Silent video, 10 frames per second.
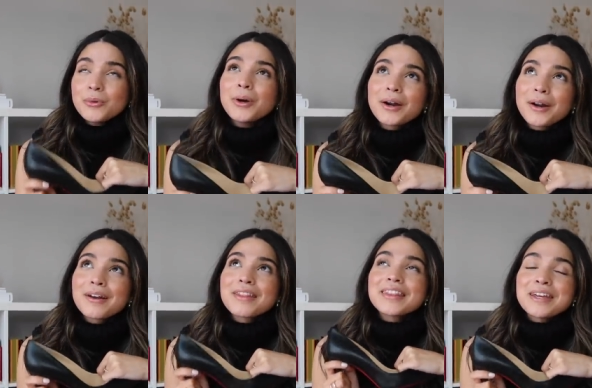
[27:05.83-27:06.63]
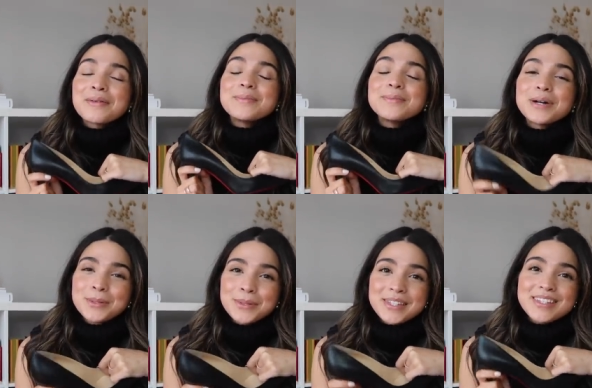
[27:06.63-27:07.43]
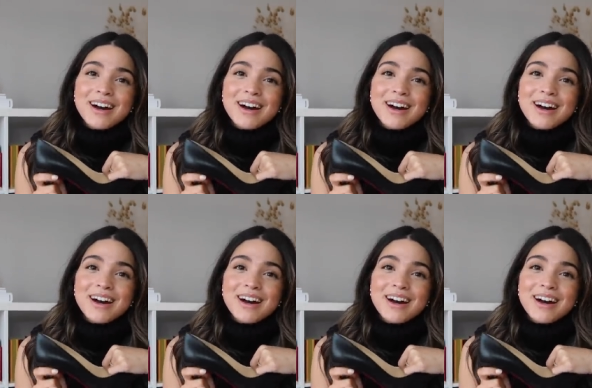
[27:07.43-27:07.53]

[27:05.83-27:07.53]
were the most